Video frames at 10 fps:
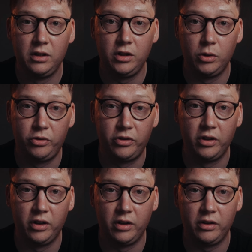used
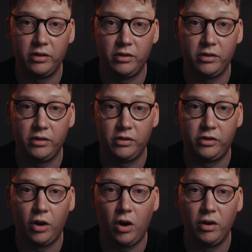to
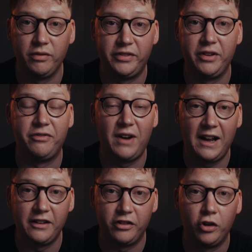sort of
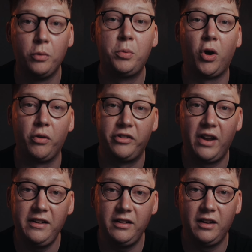define as hub
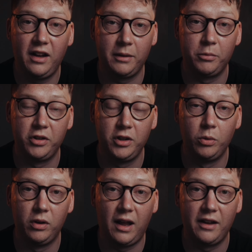content, and I'm going to
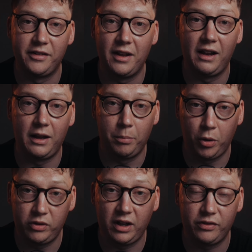utilise their like
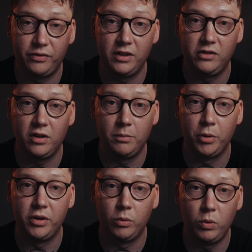podcast feature,
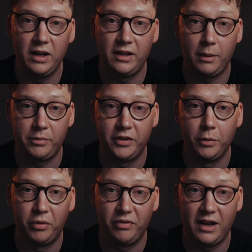but in a way that I'm
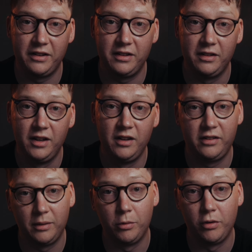still providing
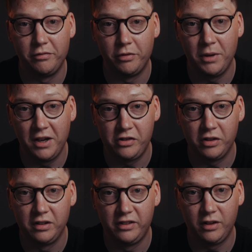similar
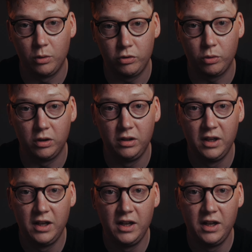information to usual,